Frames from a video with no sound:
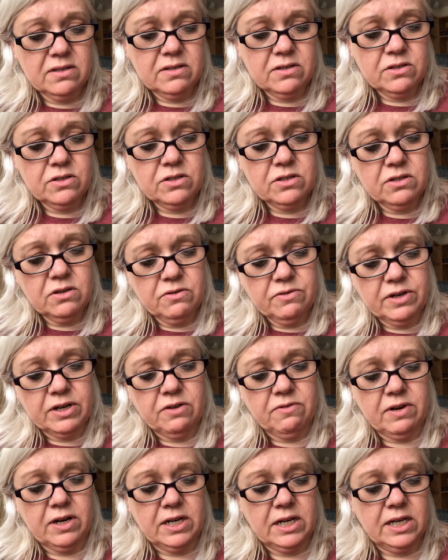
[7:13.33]
sorry,
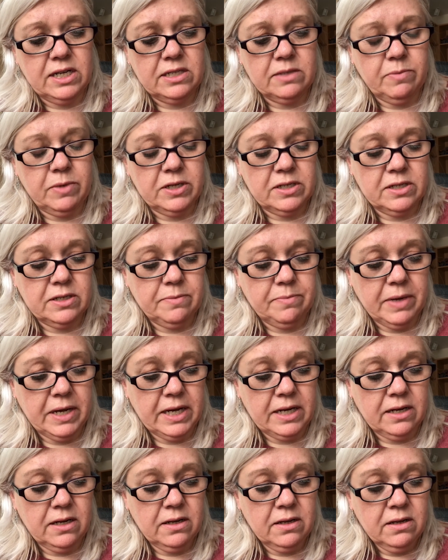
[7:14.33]
Granny," spluttered
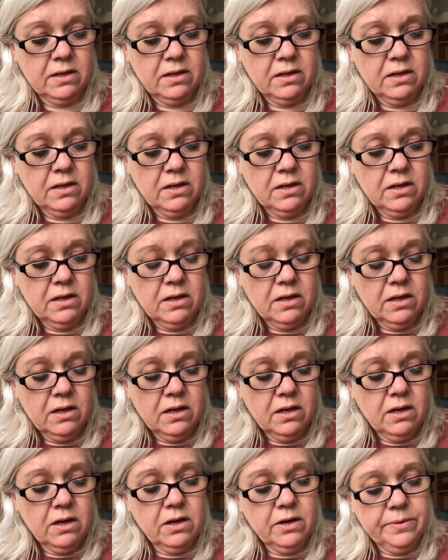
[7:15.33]
Ben.
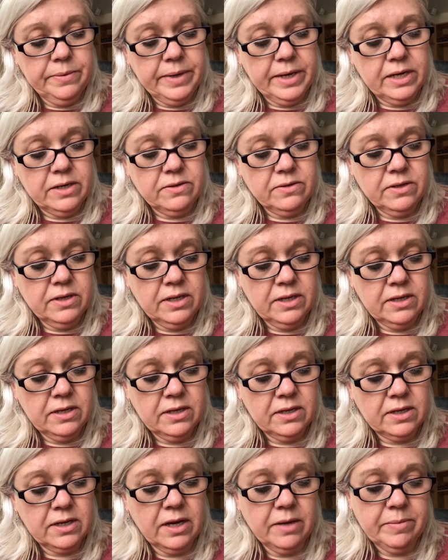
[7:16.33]
"Oh, well,
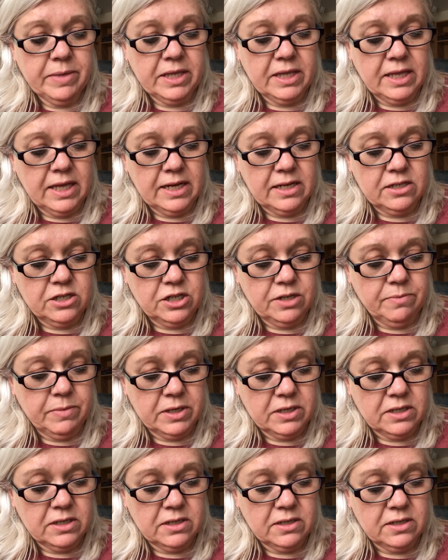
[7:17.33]
come in then," she
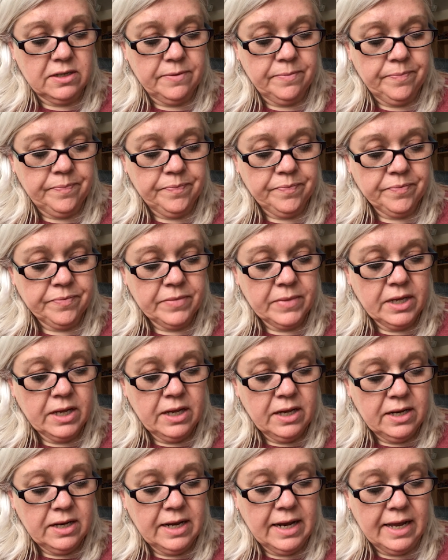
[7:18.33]
muttered.
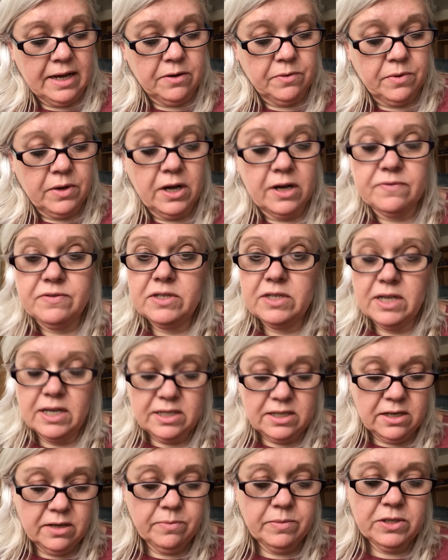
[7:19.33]
"Now, I've
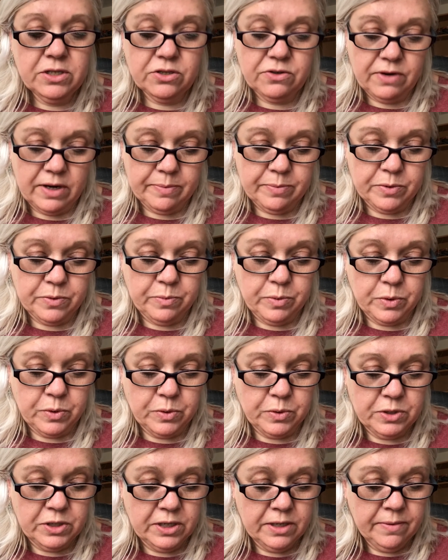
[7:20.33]
set up the Scrabble
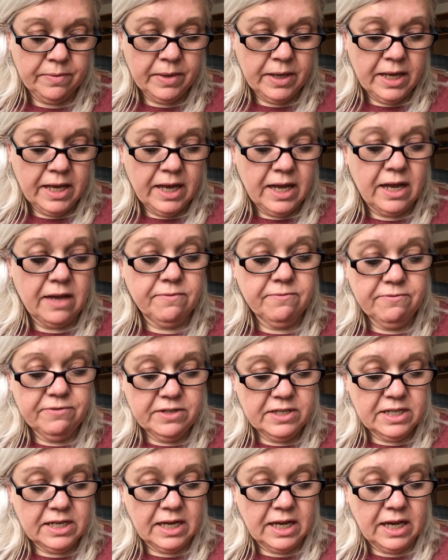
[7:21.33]
board, and for
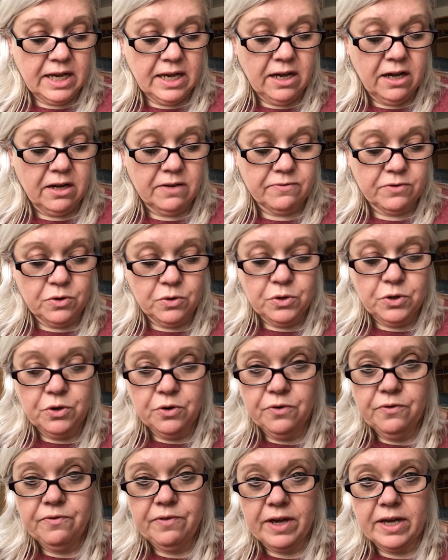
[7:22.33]
tea I've got
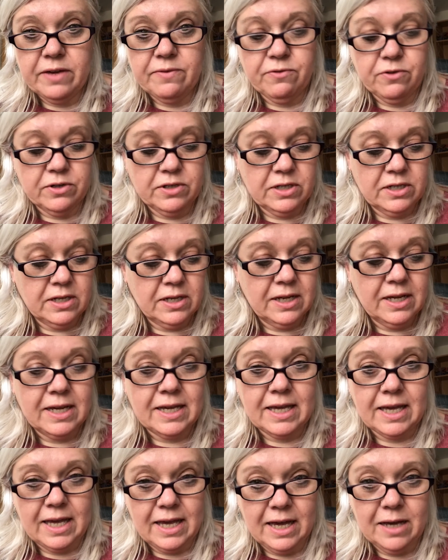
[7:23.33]
your favourite
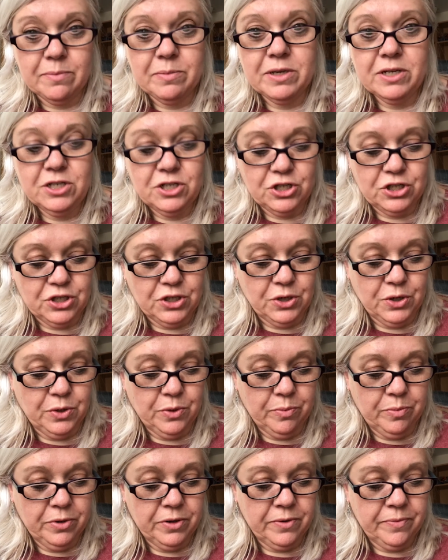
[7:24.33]
cabbage soup."